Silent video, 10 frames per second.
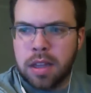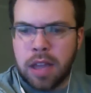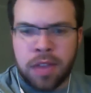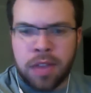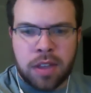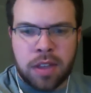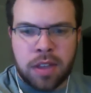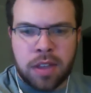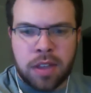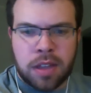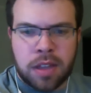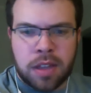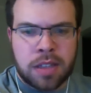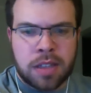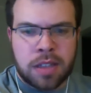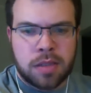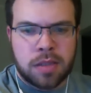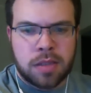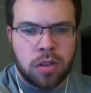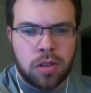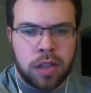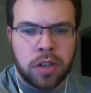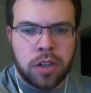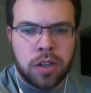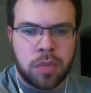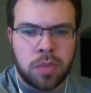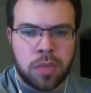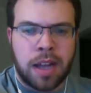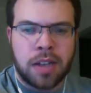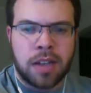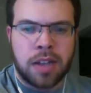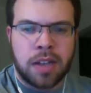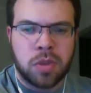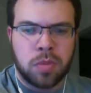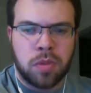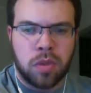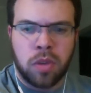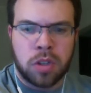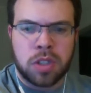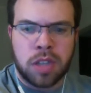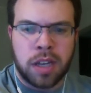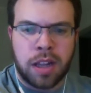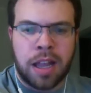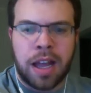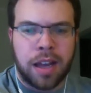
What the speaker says: I think that's what good leadership in the classroom looks like a lot.